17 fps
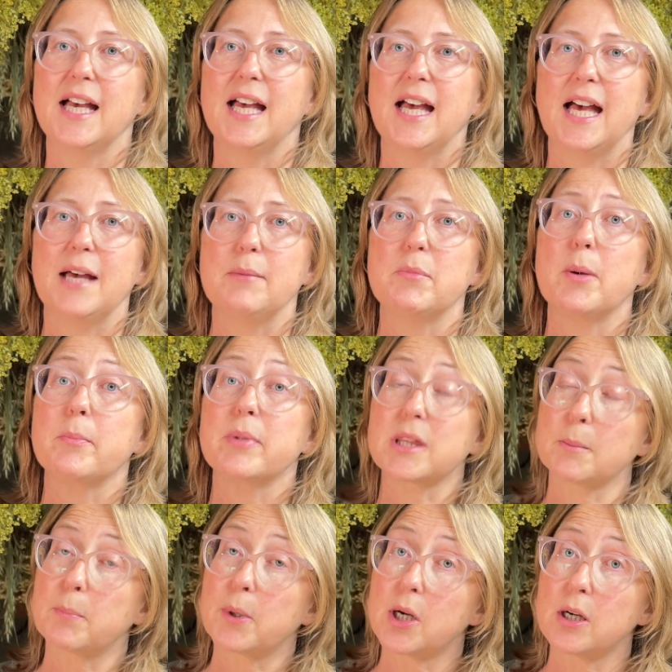But the
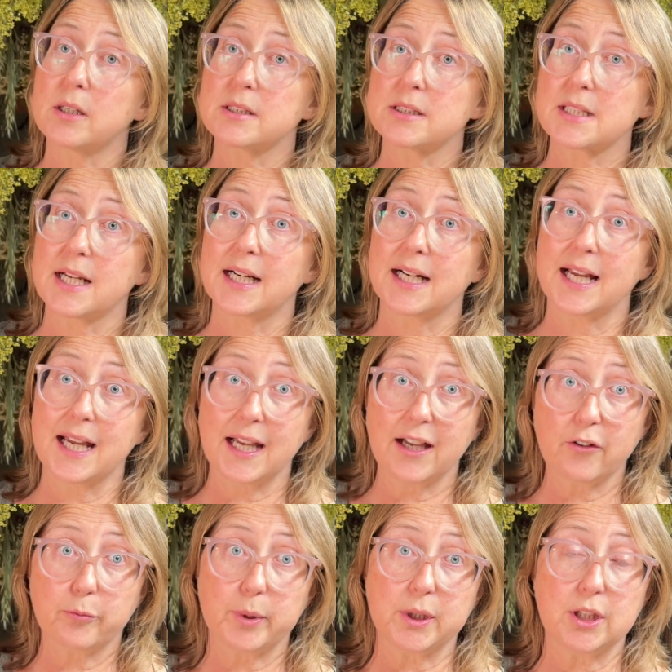barn that I have
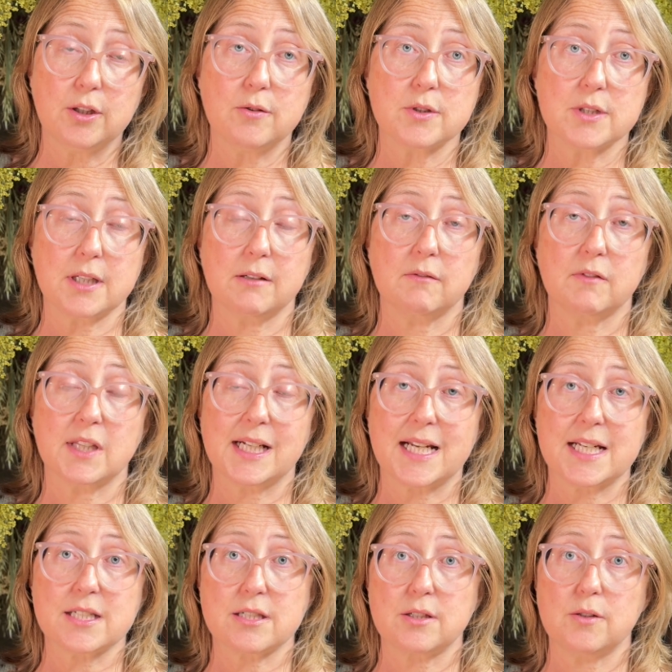been using for the
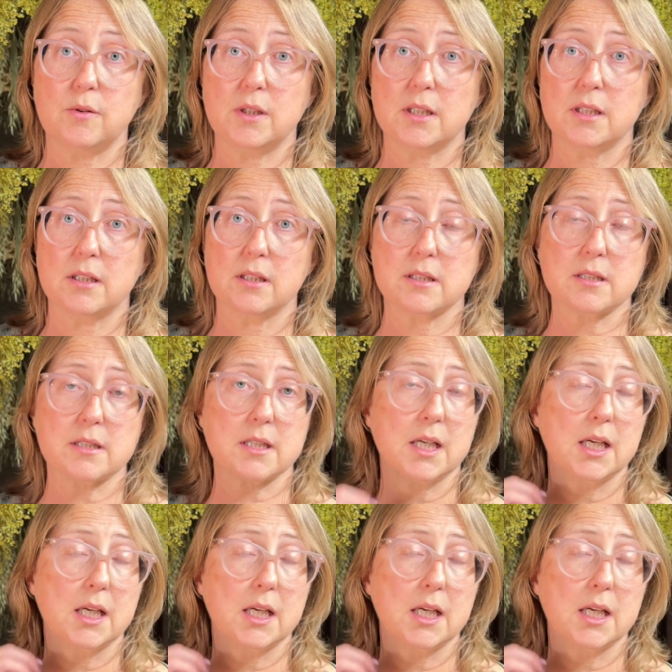last 2 years